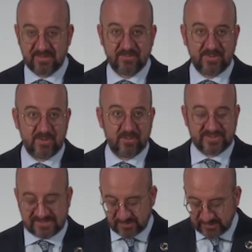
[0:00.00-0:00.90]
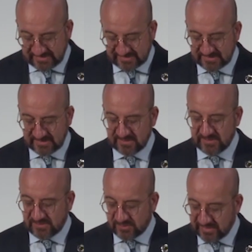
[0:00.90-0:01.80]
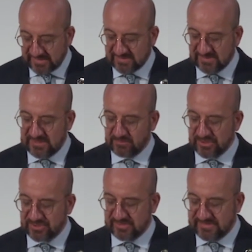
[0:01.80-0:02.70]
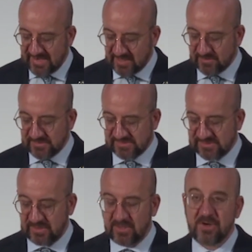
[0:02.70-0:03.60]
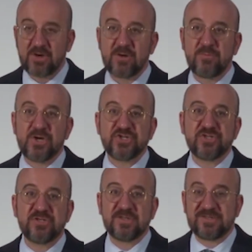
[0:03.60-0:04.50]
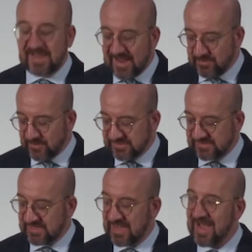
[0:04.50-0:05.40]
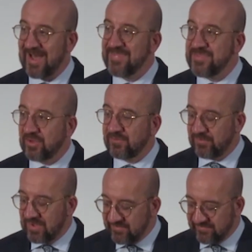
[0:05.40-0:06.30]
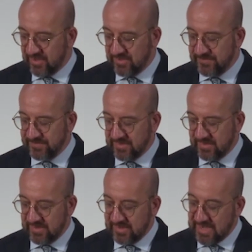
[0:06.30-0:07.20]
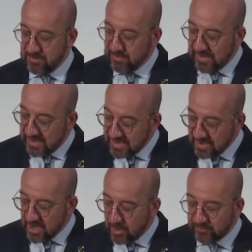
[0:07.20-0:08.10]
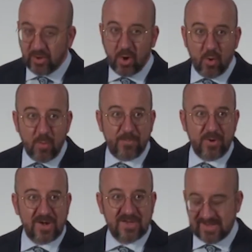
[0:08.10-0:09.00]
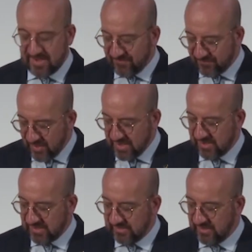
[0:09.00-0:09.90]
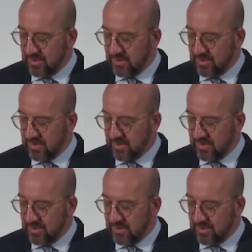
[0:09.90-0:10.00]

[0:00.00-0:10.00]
We will restrict trade in Russian diamonds, Russian diamonds are not forever. And we lay out openly and frankly